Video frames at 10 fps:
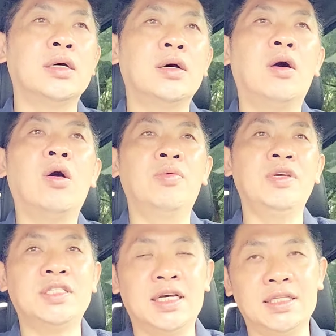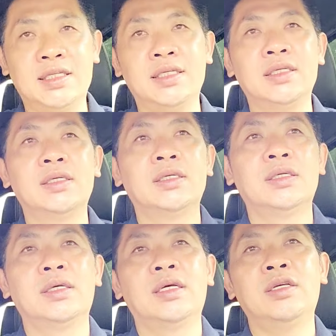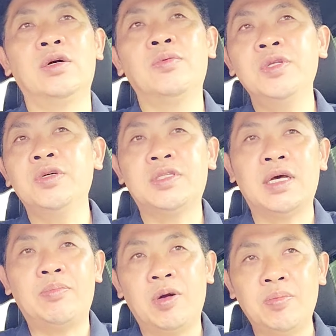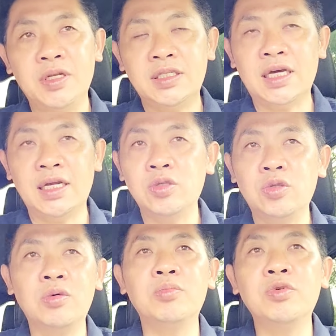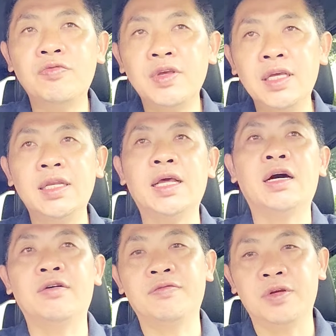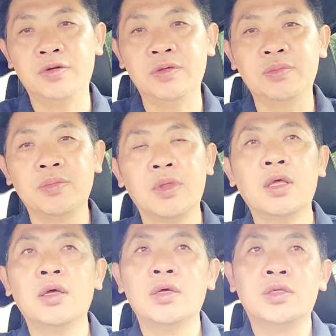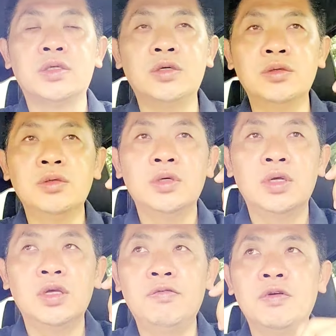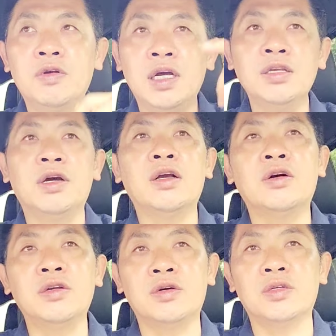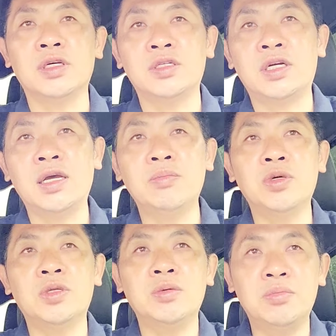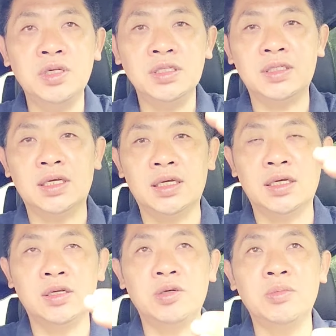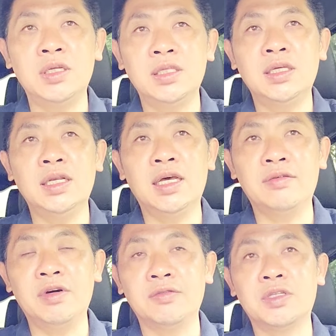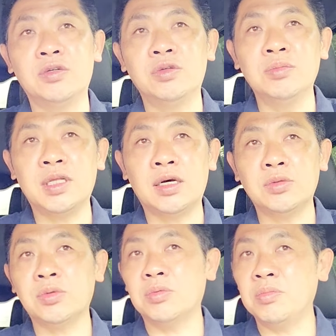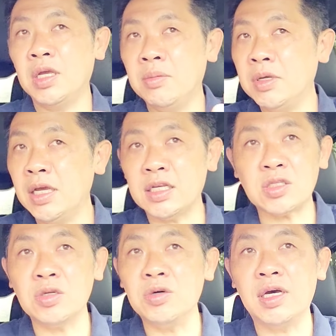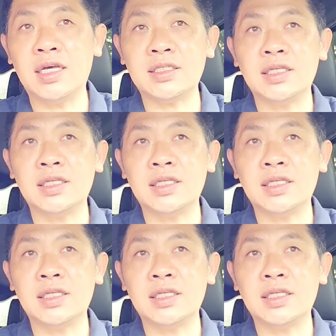always shut, your windows are properly shut, you don't move in and out of your room. So if you run your aircon on the dry mode, it brings the humidity level of the room down to maybe as low as